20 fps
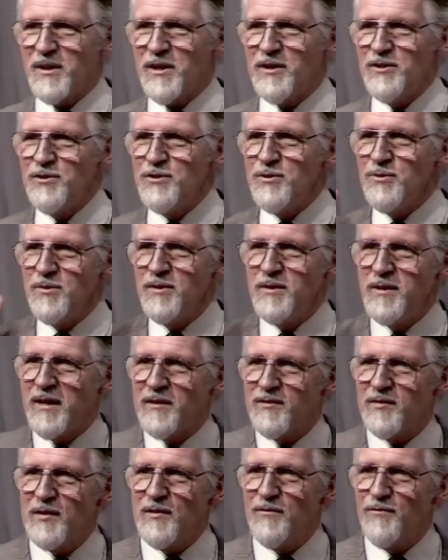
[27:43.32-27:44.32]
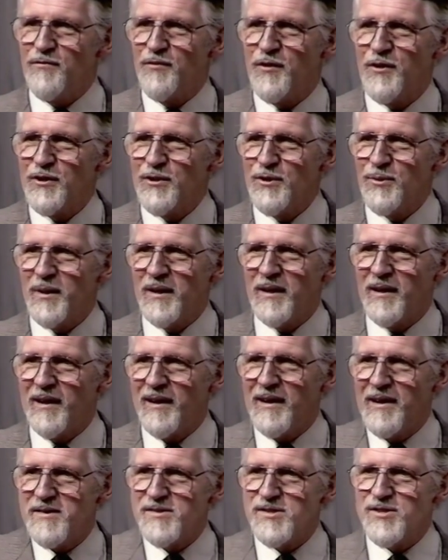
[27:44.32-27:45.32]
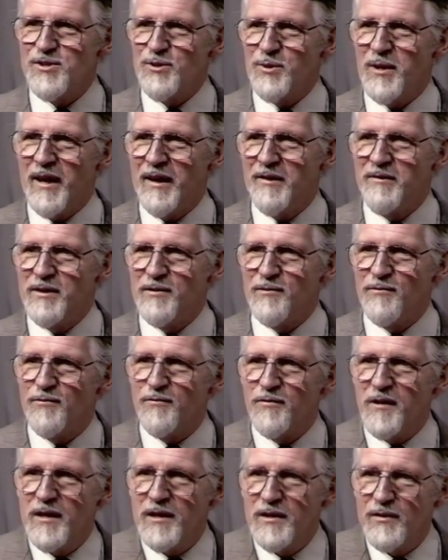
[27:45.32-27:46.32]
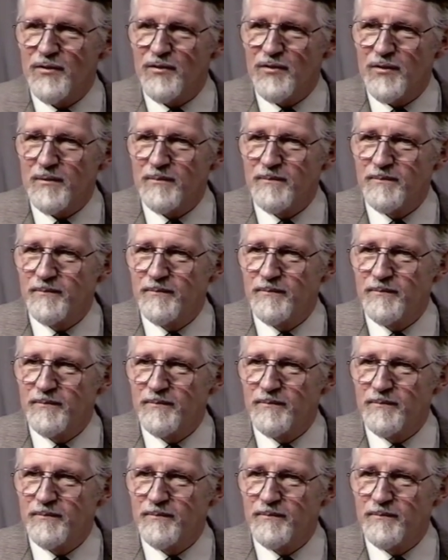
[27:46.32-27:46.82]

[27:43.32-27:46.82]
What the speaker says: can do nothing for you unless you are in faith.